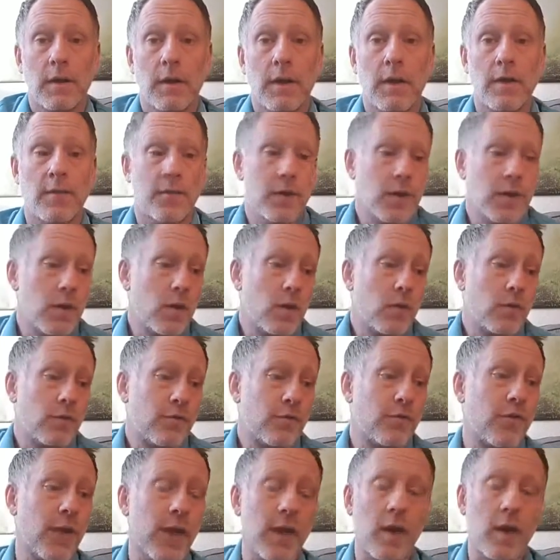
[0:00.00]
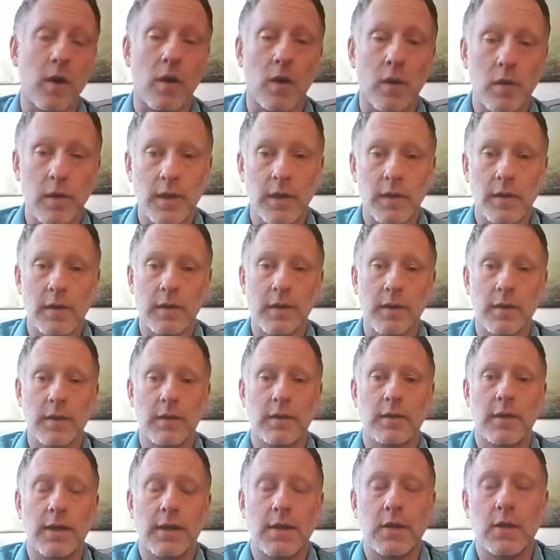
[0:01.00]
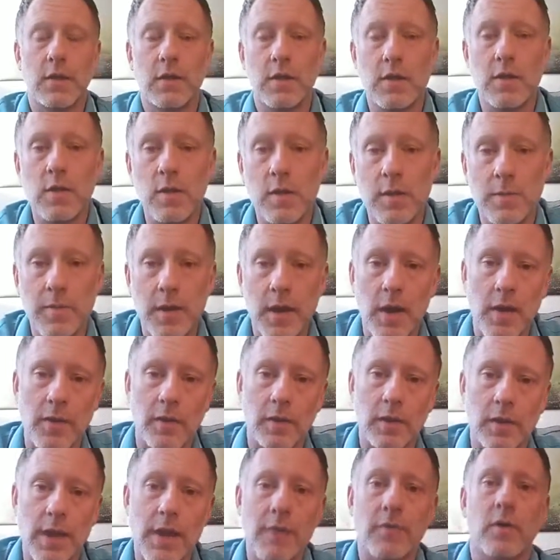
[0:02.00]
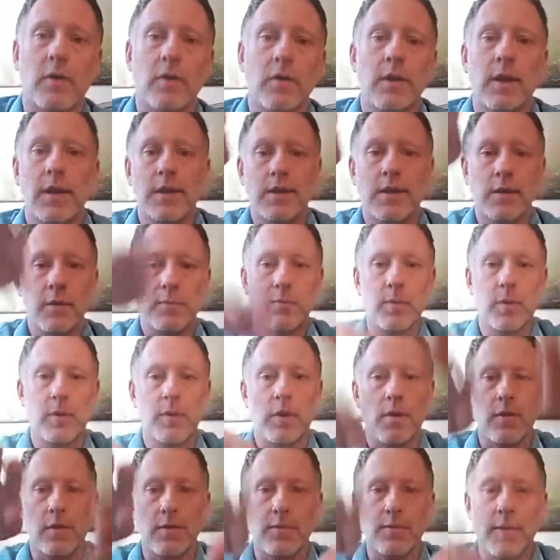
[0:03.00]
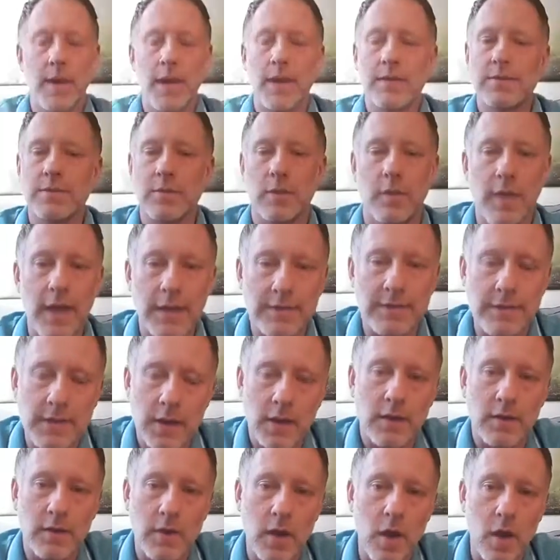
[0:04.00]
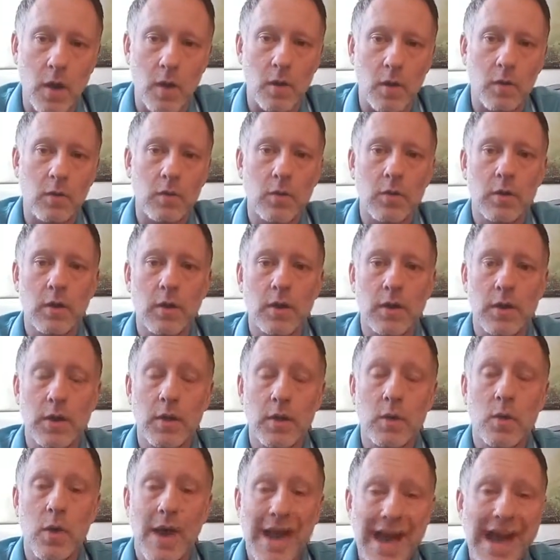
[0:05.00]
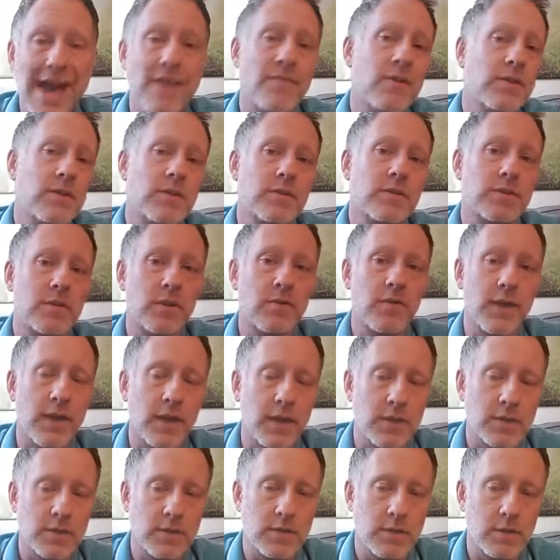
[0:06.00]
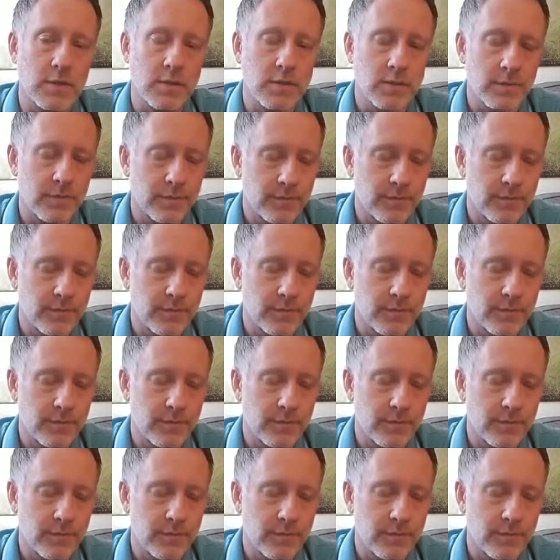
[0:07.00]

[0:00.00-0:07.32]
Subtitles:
If you don't feel that you could be on the level and you're putting her on the pedestal, that's how you know you have a deserving issue.